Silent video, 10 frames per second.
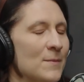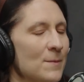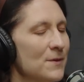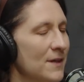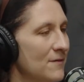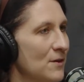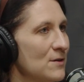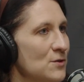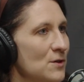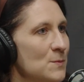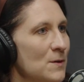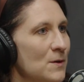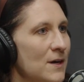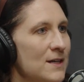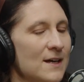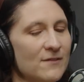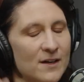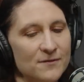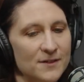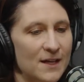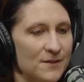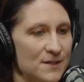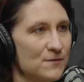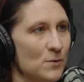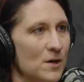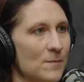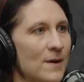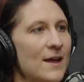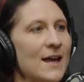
people think of their insurance broker as I've got to fill out this form